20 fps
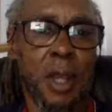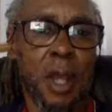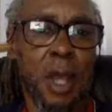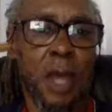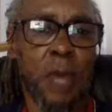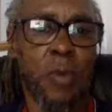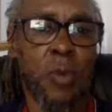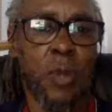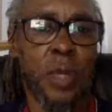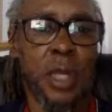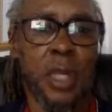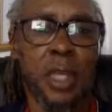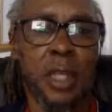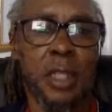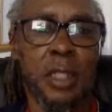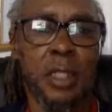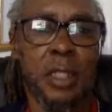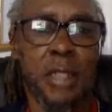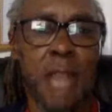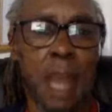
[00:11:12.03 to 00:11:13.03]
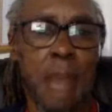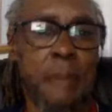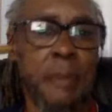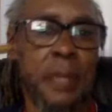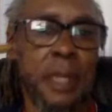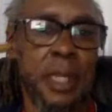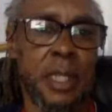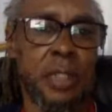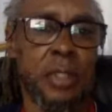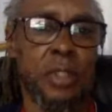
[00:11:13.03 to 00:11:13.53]
and we can tap
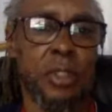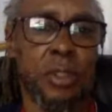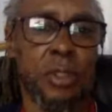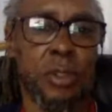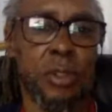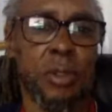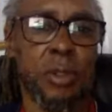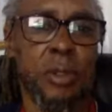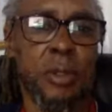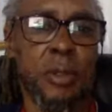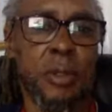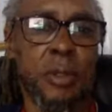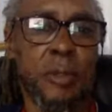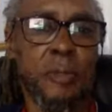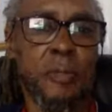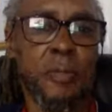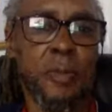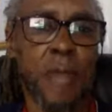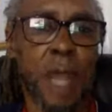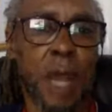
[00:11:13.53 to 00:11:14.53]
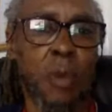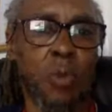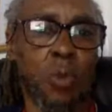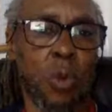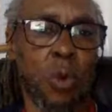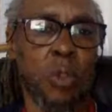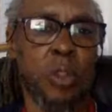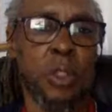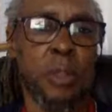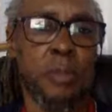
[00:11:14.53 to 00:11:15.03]
into that
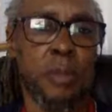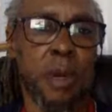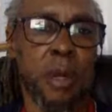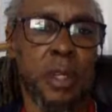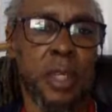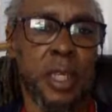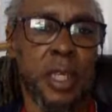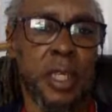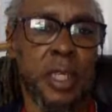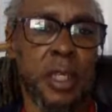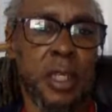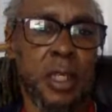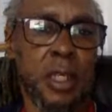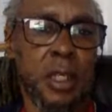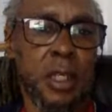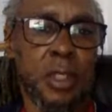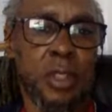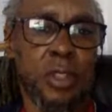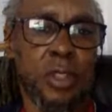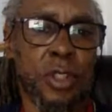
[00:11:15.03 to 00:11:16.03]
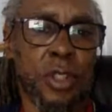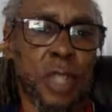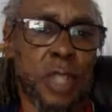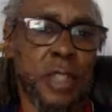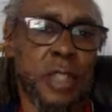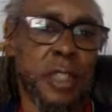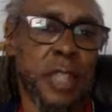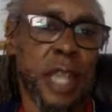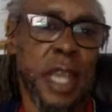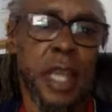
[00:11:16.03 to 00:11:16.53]
water body to
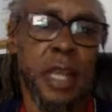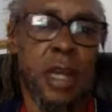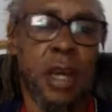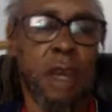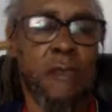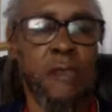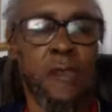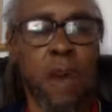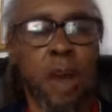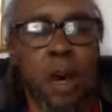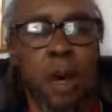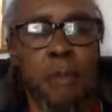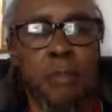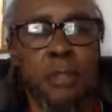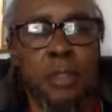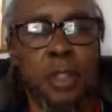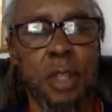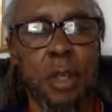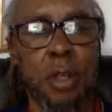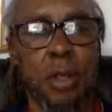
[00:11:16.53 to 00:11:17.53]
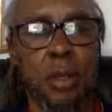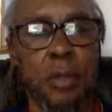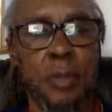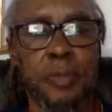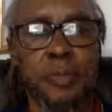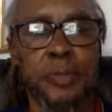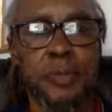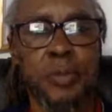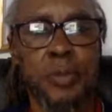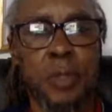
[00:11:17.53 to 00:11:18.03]
sustain our farm. So
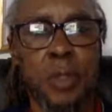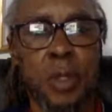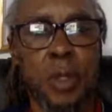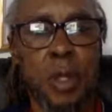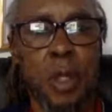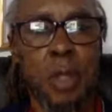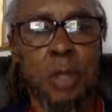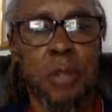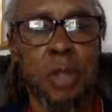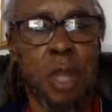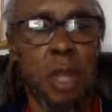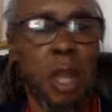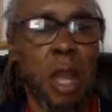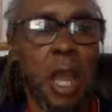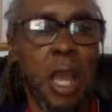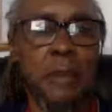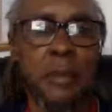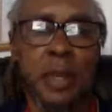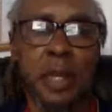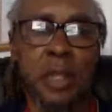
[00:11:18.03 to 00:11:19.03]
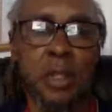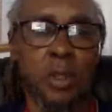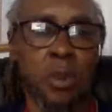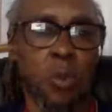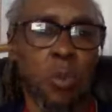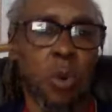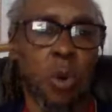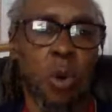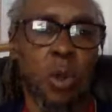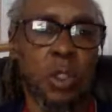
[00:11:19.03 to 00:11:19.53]
the climate, the
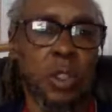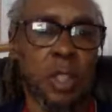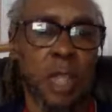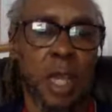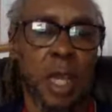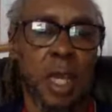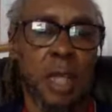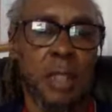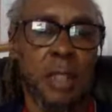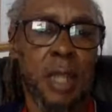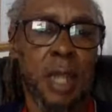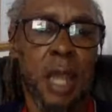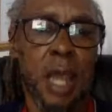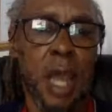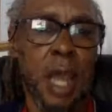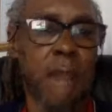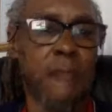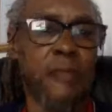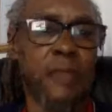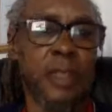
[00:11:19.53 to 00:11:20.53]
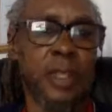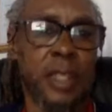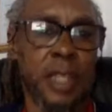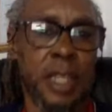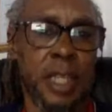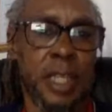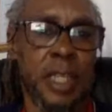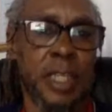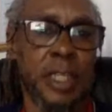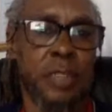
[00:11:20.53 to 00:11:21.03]
water,
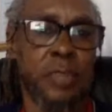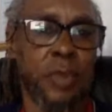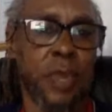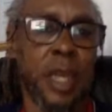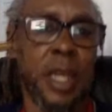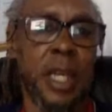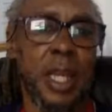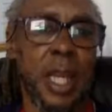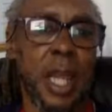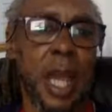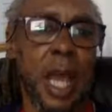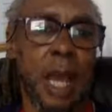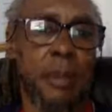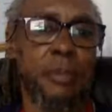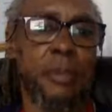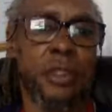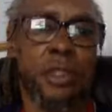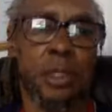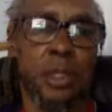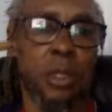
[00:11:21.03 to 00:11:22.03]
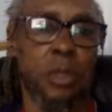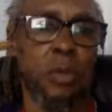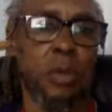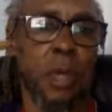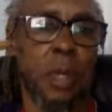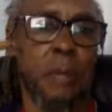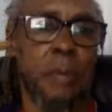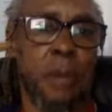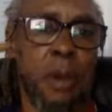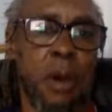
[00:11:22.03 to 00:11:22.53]
everything is really
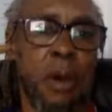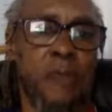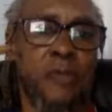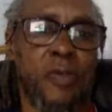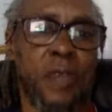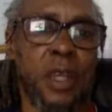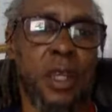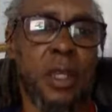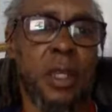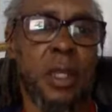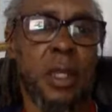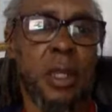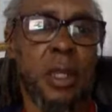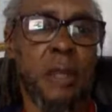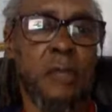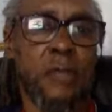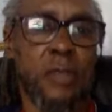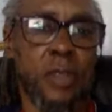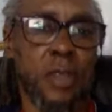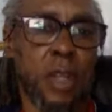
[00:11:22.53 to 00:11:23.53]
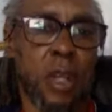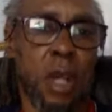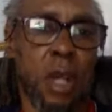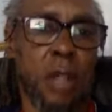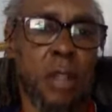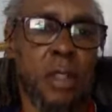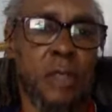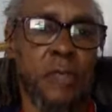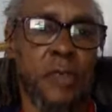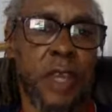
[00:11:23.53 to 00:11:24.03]
absolutely perfect for the
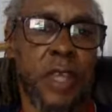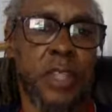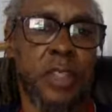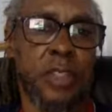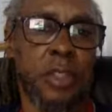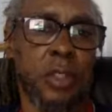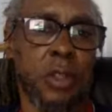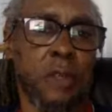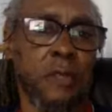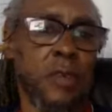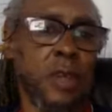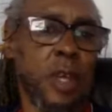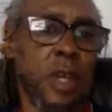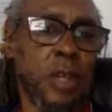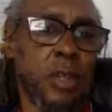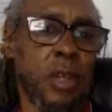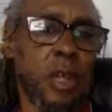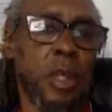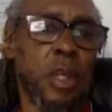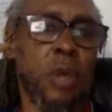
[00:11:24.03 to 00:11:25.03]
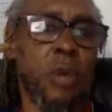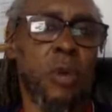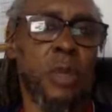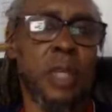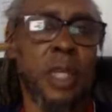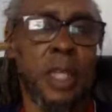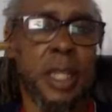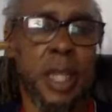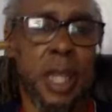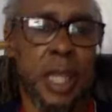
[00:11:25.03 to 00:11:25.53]
cultivation of not
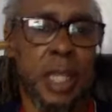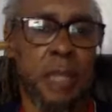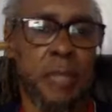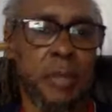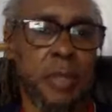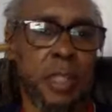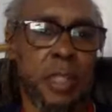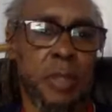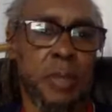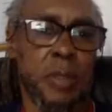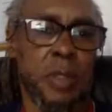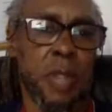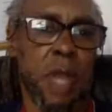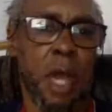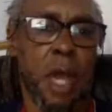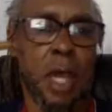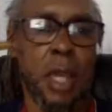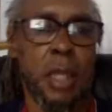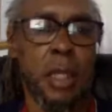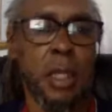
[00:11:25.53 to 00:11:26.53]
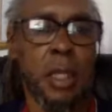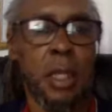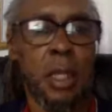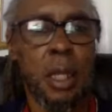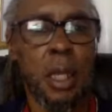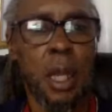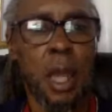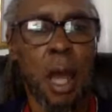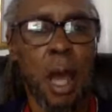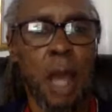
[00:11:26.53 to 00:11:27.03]
only cannabis but
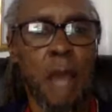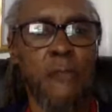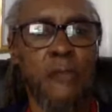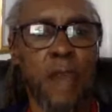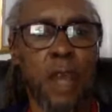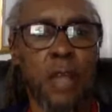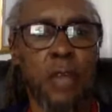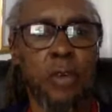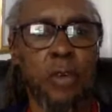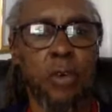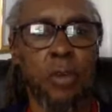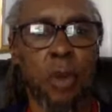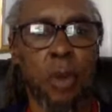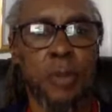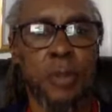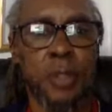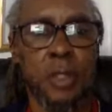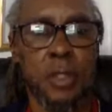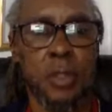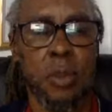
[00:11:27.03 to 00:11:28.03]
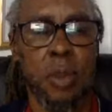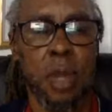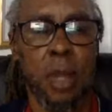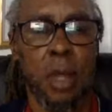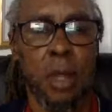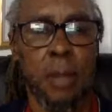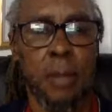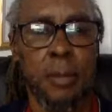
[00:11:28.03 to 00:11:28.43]
high value crops as well.